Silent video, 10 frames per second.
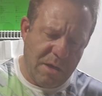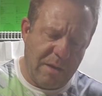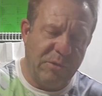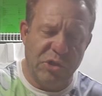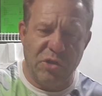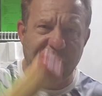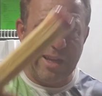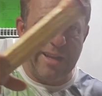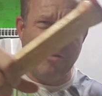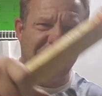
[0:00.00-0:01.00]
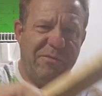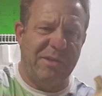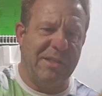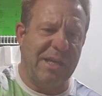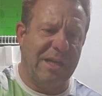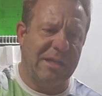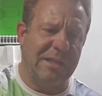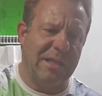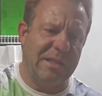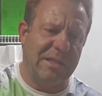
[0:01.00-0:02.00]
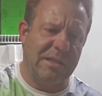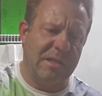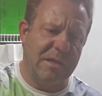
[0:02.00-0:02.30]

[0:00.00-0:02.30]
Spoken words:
I'm just trying to get off this excess